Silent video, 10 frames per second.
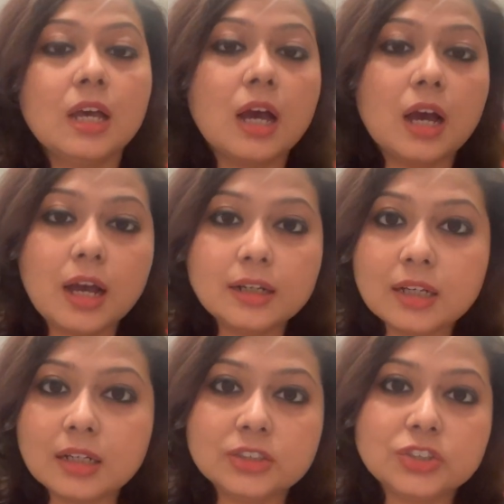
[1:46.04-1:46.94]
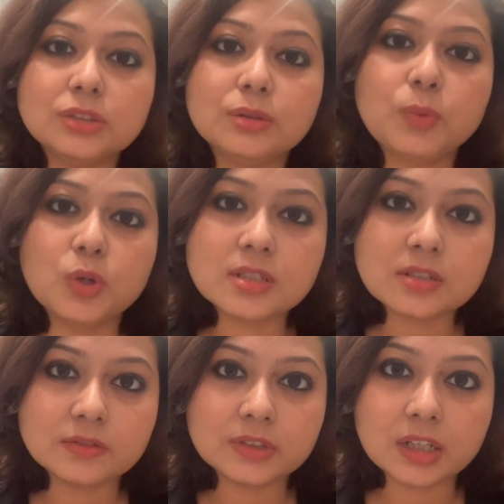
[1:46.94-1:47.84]
unconditional
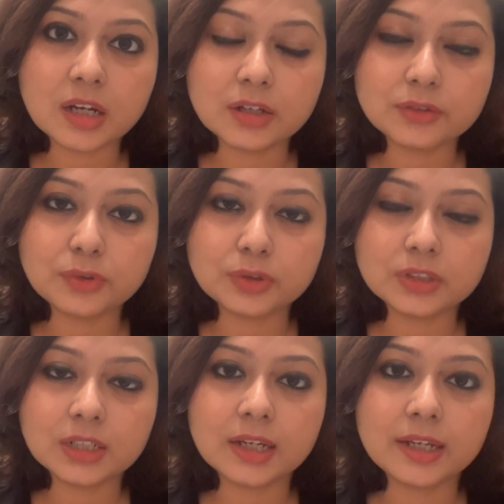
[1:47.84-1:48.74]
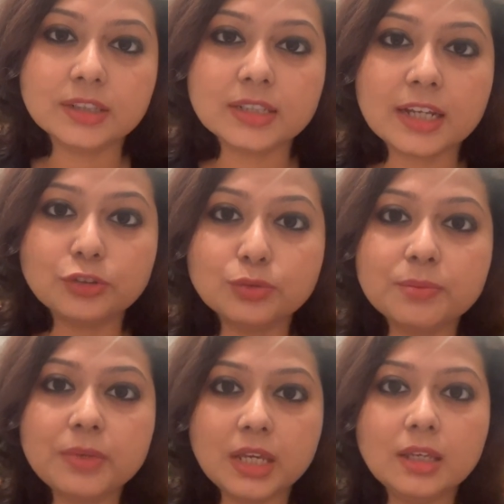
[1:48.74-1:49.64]
positive regard for the client and to
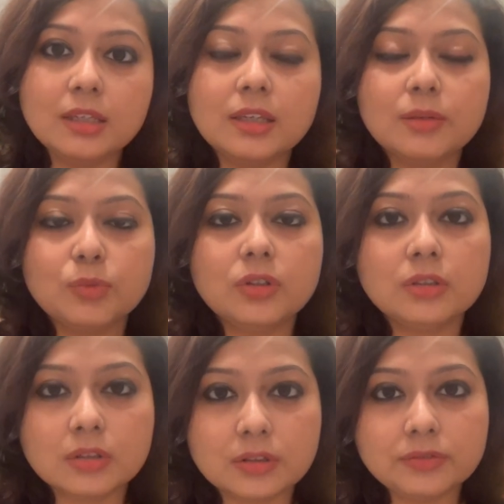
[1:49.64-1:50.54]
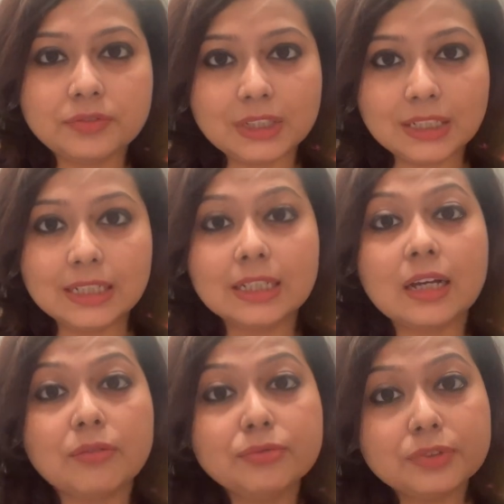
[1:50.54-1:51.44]
make him or her feel
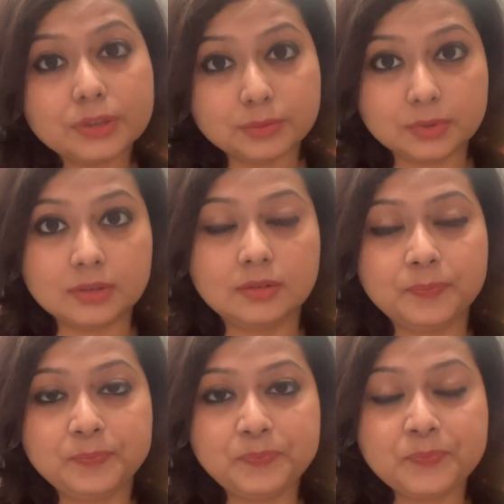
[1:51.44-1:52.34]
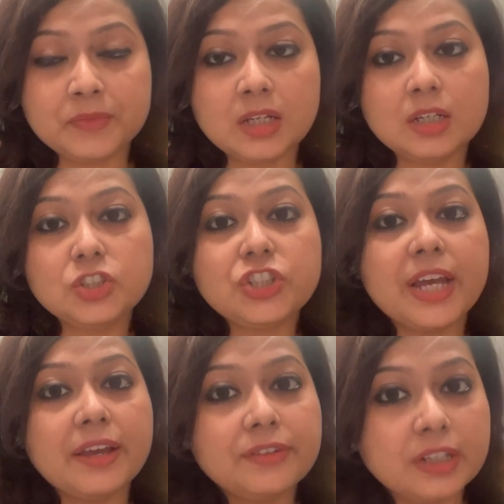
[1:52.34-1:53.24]
comfortable
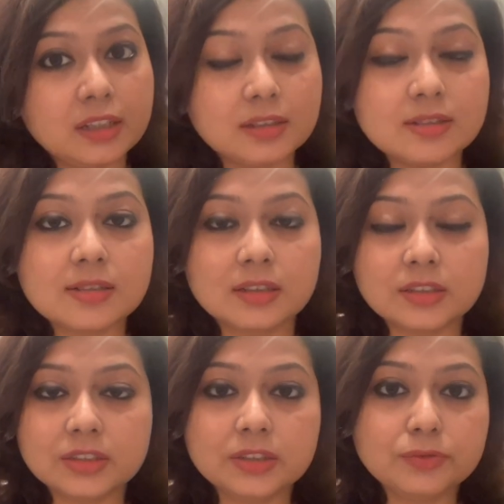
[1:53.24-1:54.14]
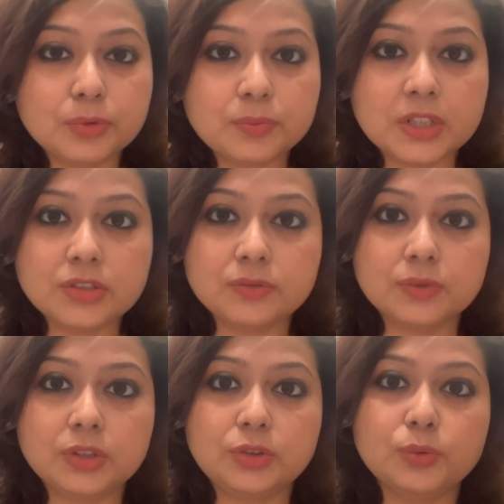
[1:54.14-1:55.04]
sharing certain information
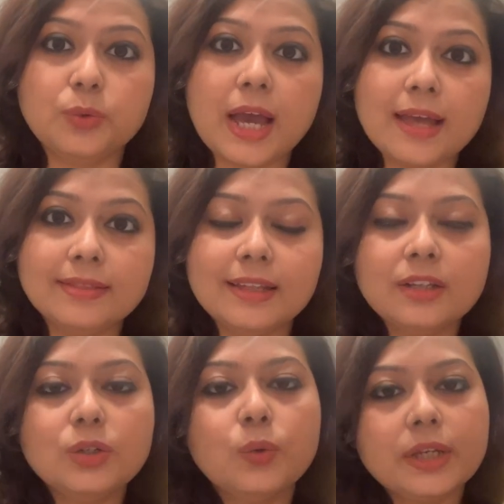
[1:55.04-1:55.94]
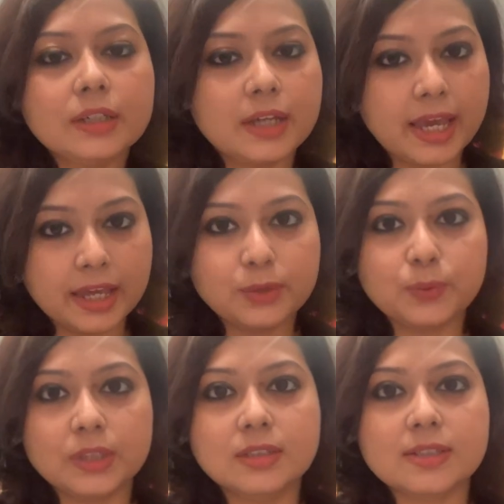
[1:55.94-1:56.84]
with you and then going ahead
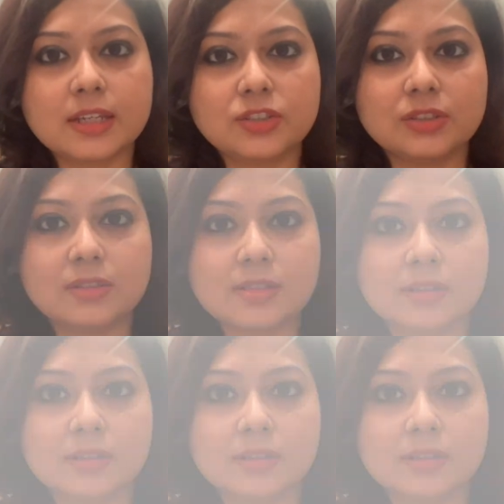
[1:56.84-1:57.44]
with the sessions.